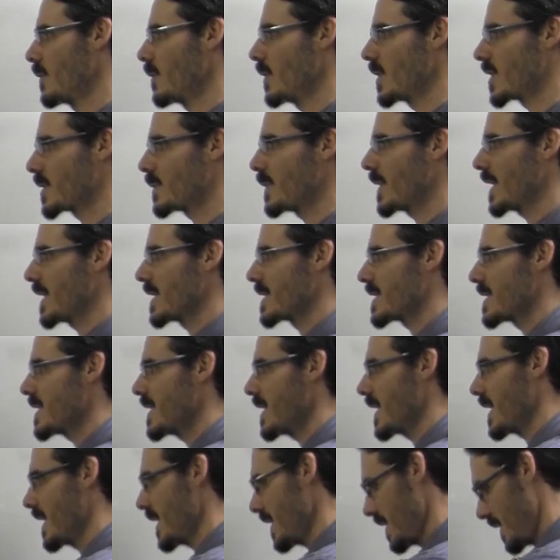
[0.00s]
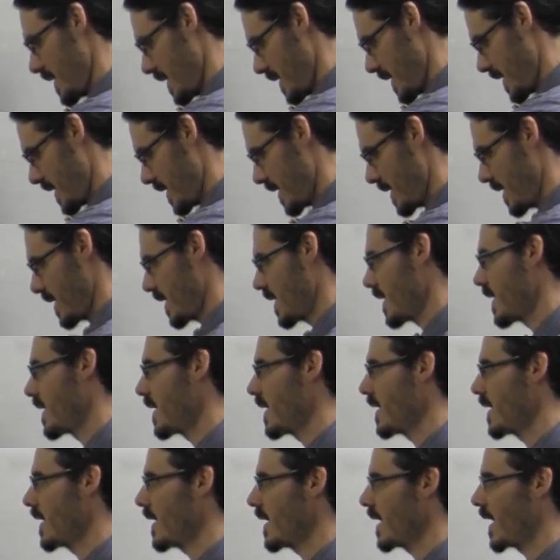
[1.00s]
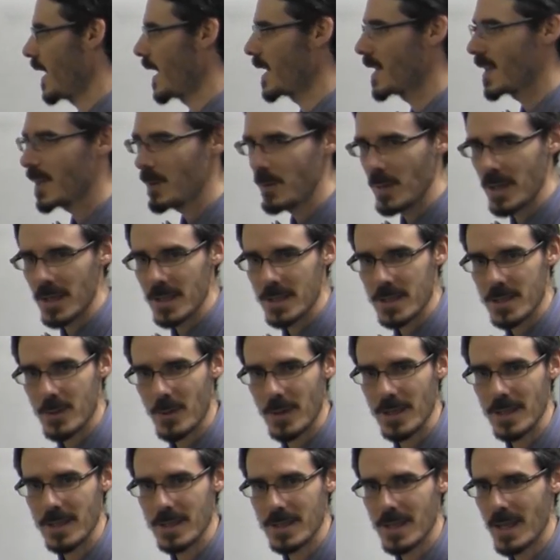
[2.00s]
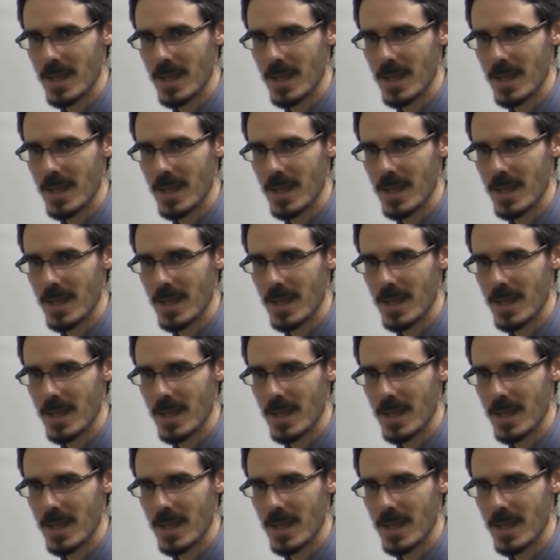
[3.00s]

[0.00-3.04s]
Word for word: which means this, 80 minutes 20